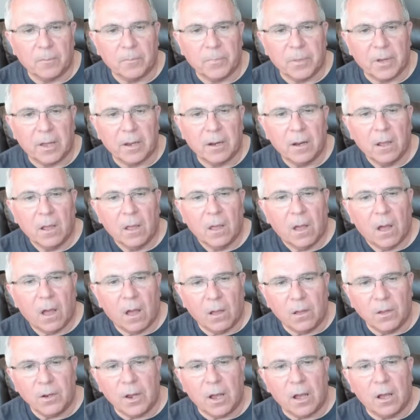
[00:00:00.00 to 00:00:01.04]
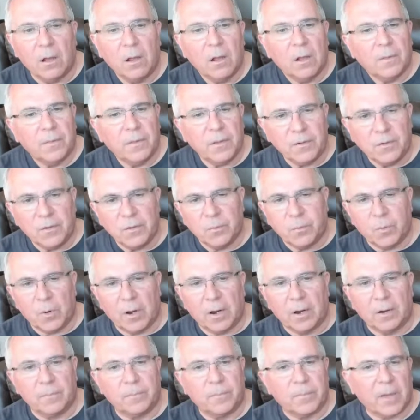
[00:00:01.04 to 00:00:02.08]
But all in all, this is
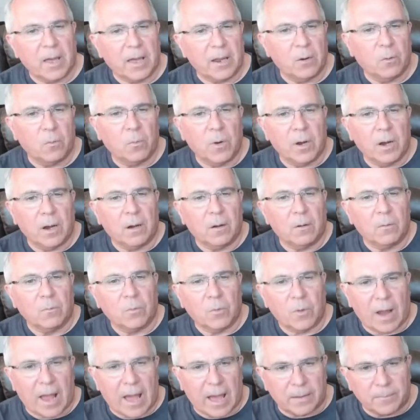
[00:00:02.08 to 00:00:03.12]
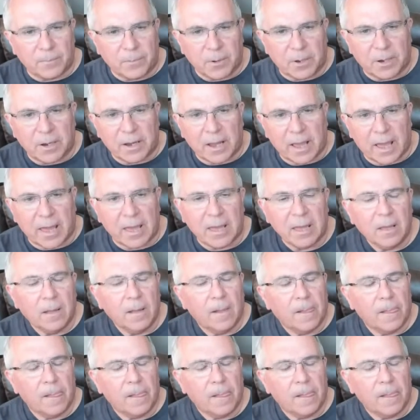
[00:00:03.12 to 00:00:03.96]
where we're at for today.